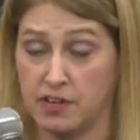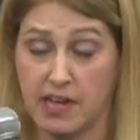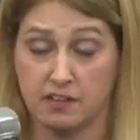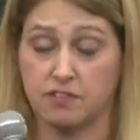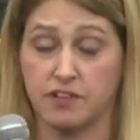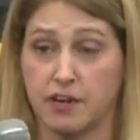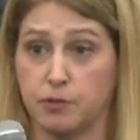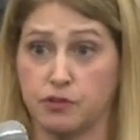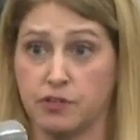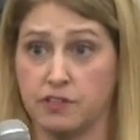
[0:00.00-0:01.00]
NASA flight
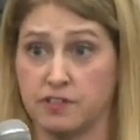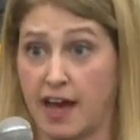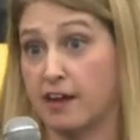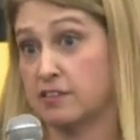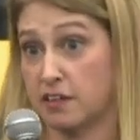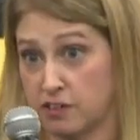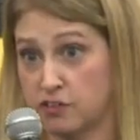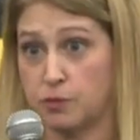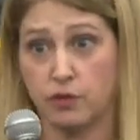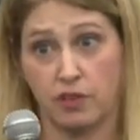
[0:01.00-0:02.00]
opportunities as a customer.